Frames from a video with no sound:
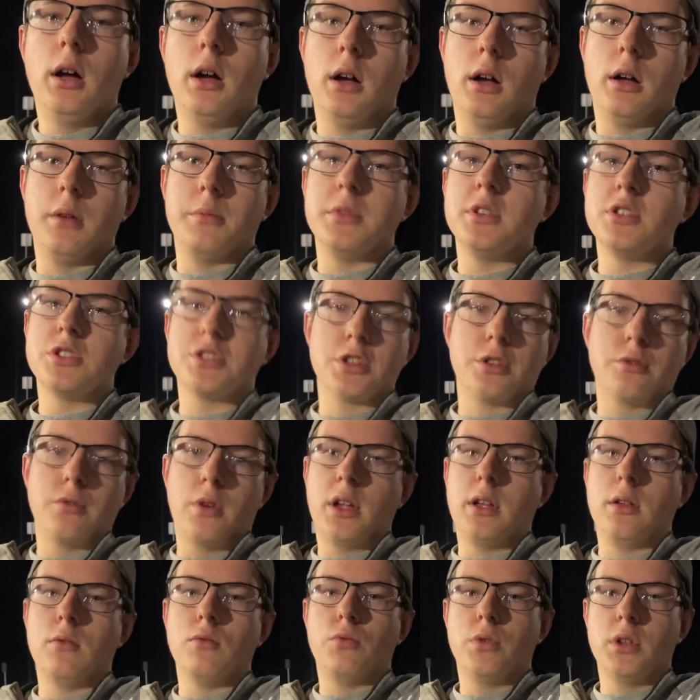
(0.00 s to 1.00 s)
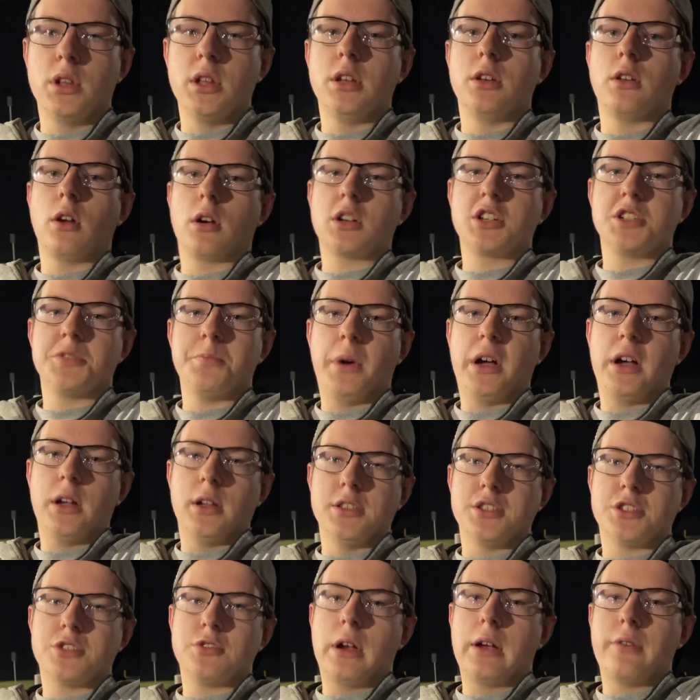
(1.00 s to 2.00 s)
There's a great, really dark spot in
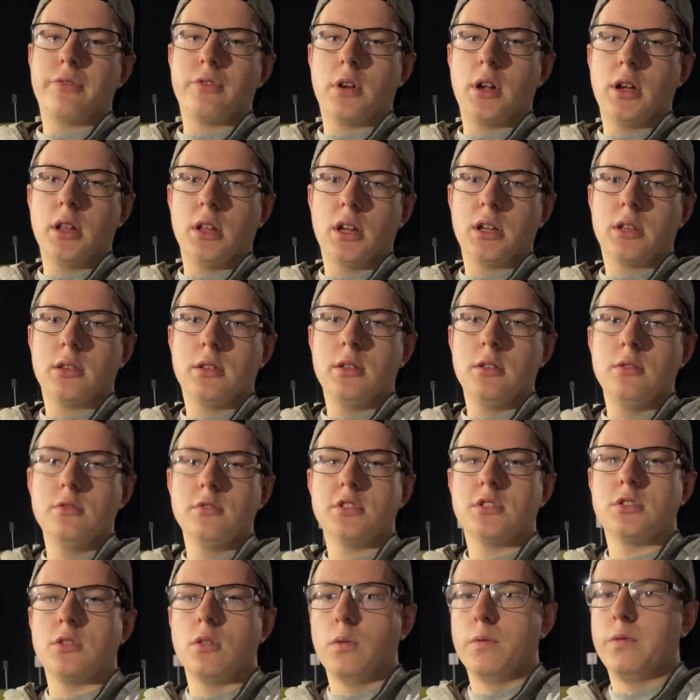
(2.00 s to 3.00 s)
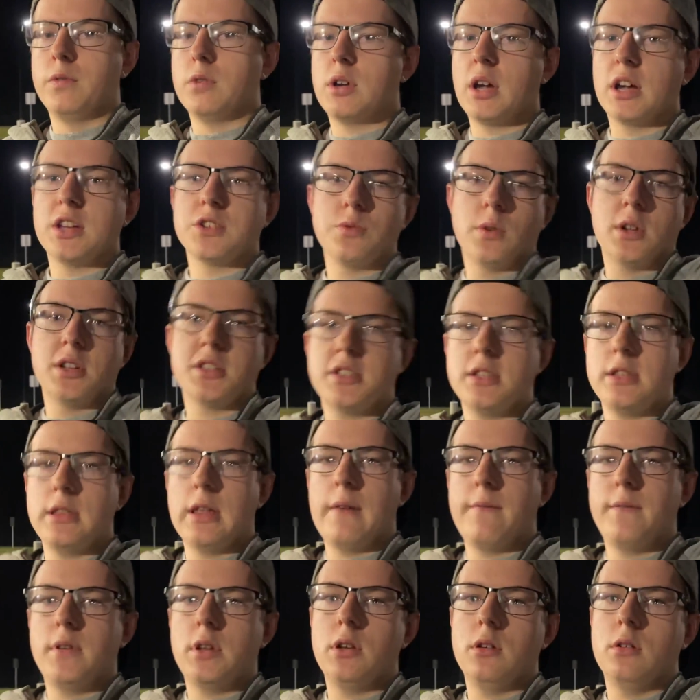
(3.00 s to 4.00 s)
Stratford I like to use, so if you guys want to see
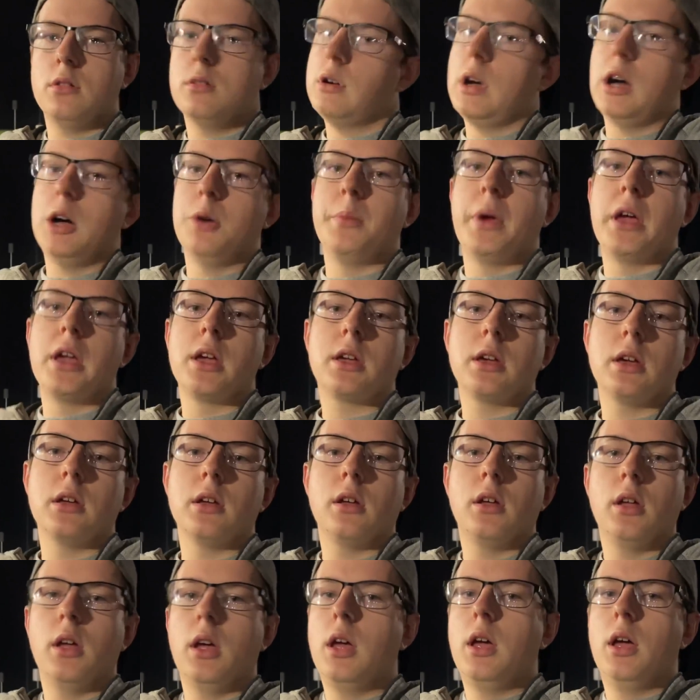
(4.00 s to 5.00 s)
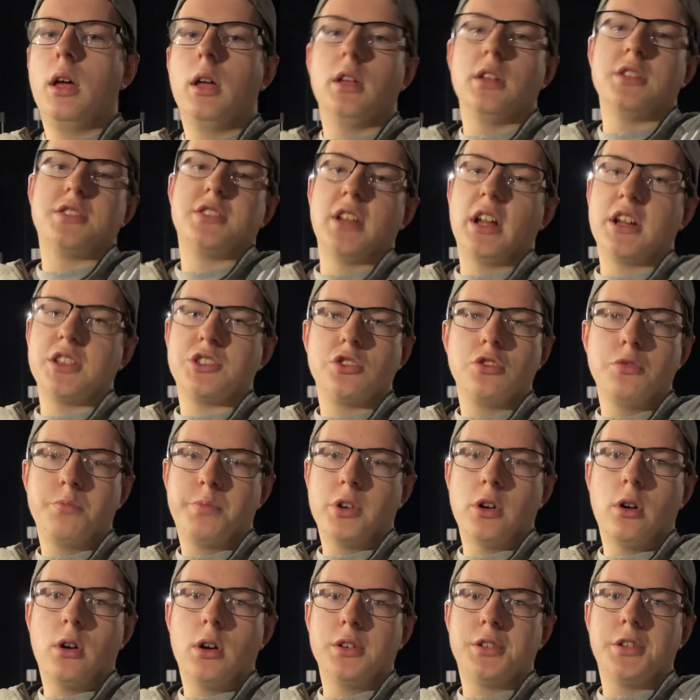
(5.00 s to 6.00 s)
that video, I'll make it. It's not super
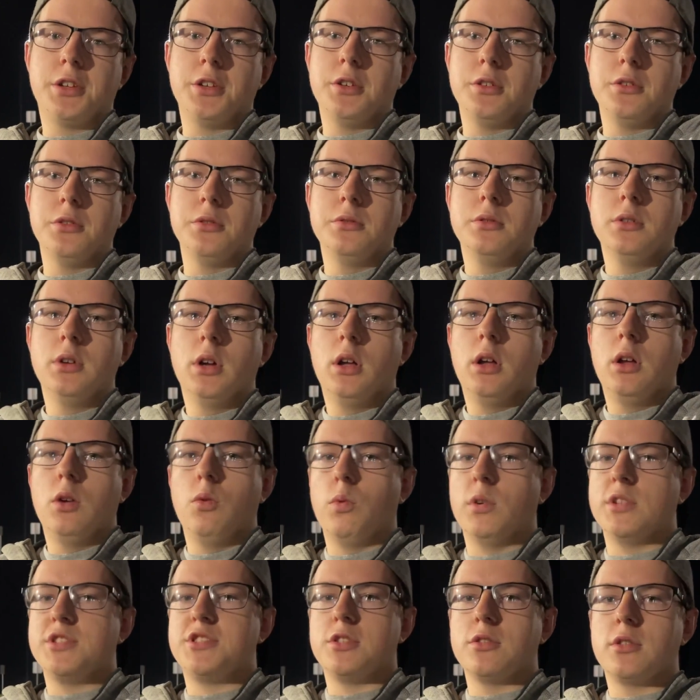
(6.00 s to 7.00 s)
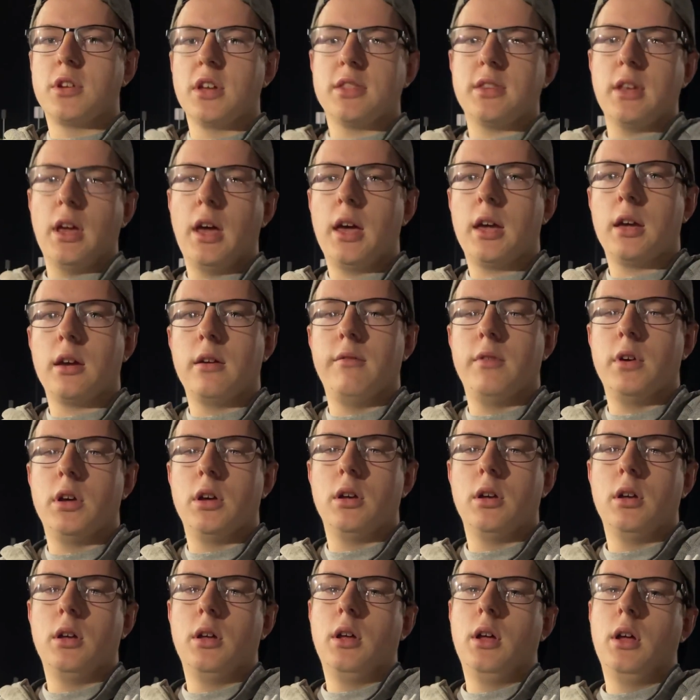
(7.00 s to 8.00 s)
hard to do once you get the hang of it.
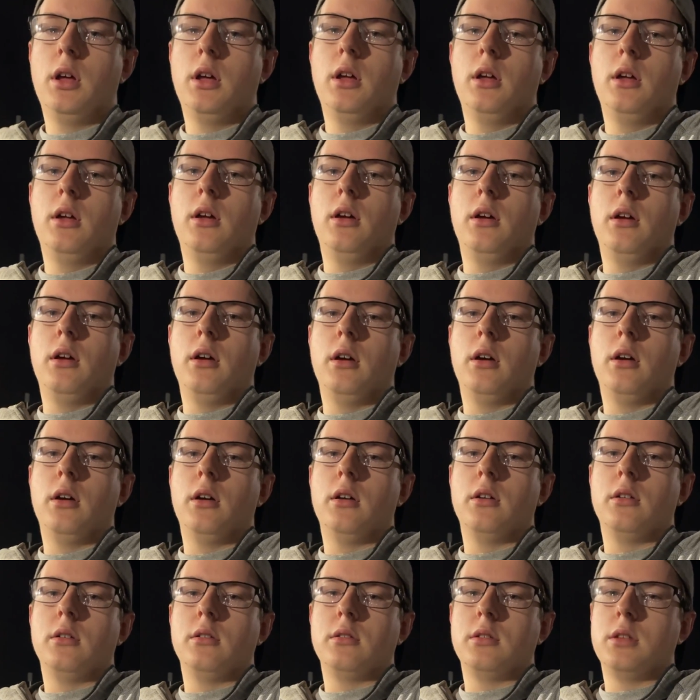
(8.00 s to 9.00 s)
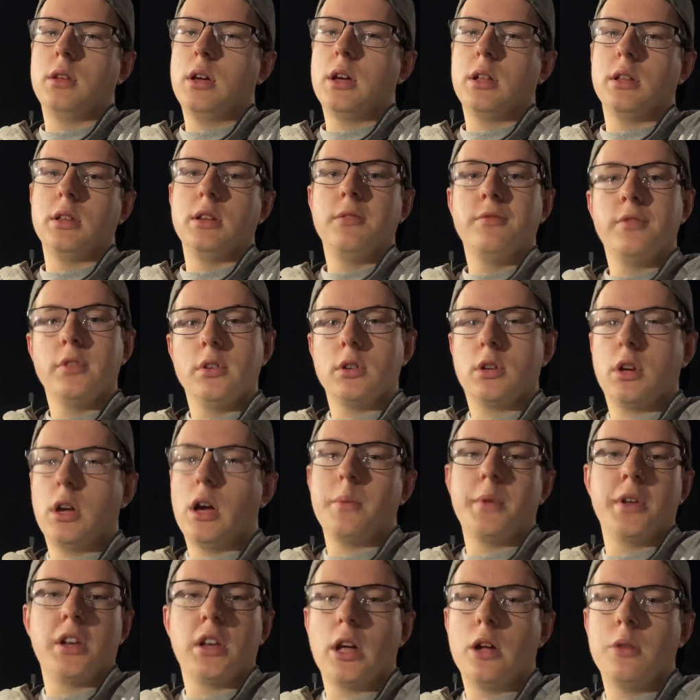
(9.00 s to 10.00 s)
And yeah, leave a
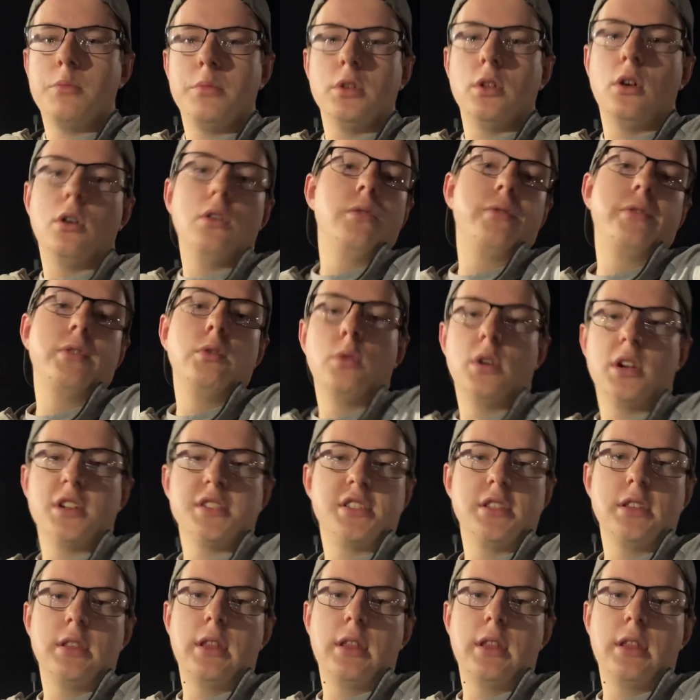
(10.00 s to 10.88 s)
comment down below if you want to see that